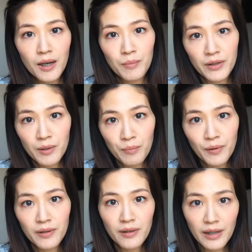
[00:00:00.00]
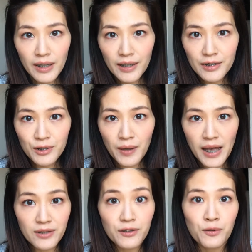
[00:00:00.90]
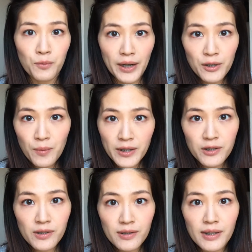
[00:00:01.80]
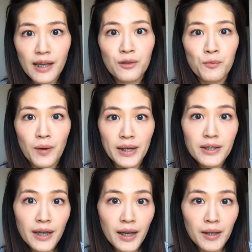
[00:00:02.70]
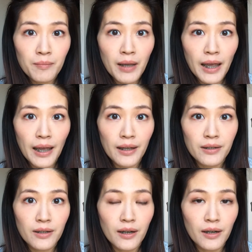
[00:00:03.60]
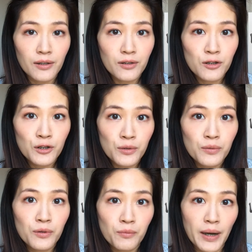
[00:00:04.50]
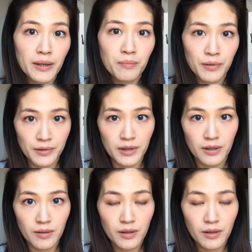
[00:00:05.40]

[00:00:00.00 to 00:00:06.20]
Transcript: But the important thing is to ask the right questions at the right time and to the right person.